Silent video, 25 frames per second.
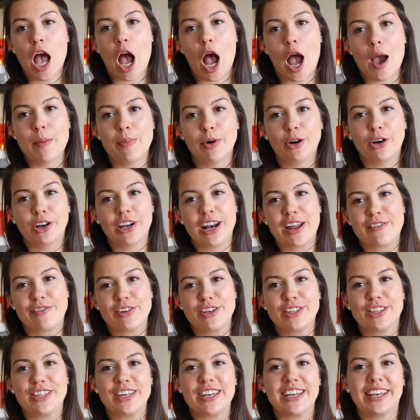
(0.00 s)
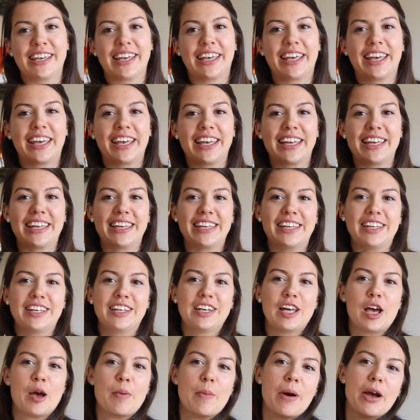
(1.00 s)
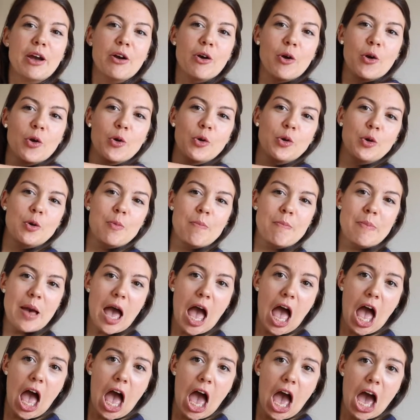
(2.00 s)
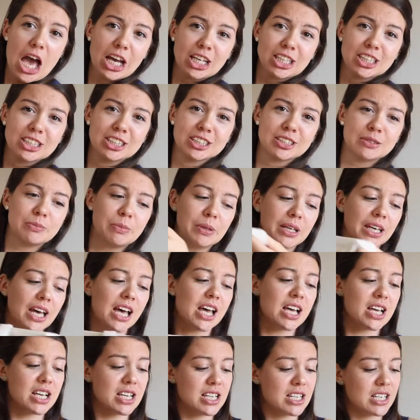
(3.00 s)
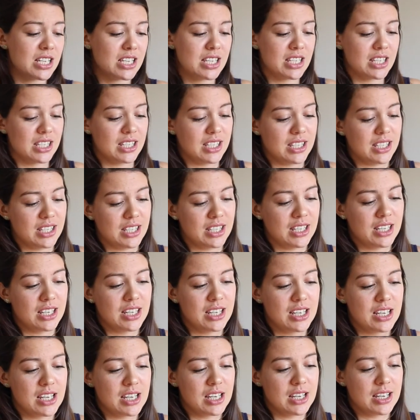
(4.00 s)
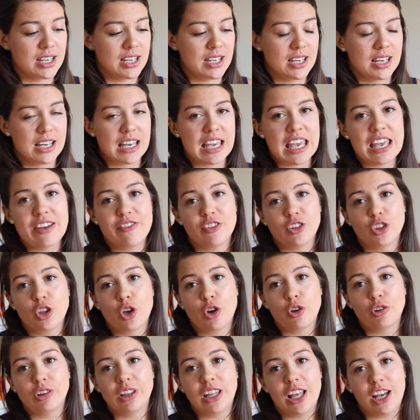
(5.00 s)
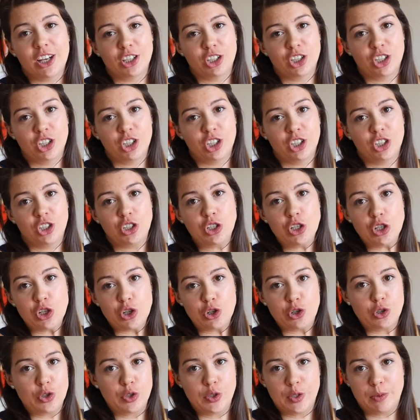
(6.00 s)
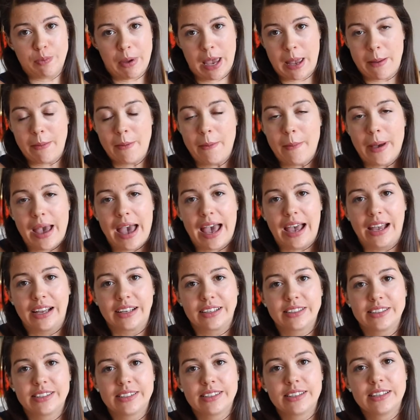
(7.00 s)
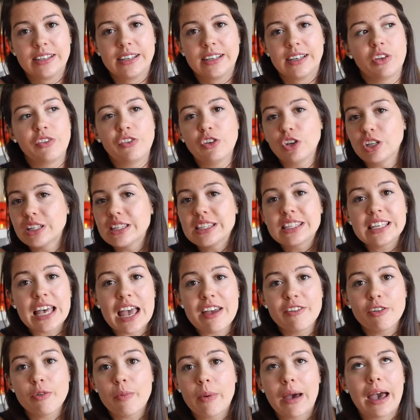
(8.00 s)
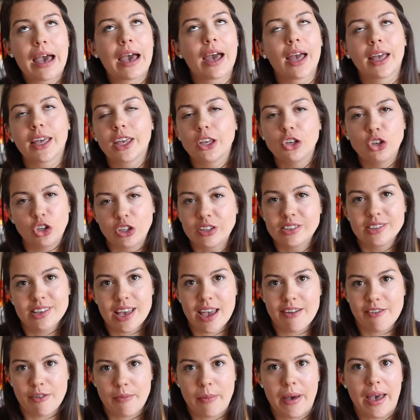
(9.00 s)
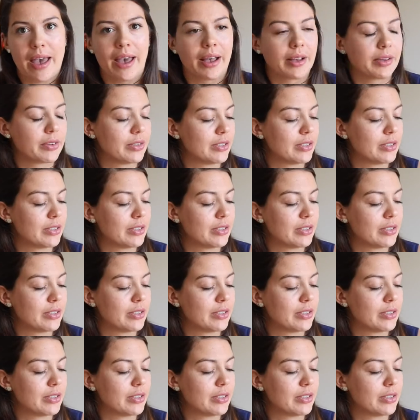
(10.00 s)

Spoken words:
I bought everything in my own bag because even though Lush use paper bags, if you can save a bag, you can save a bag.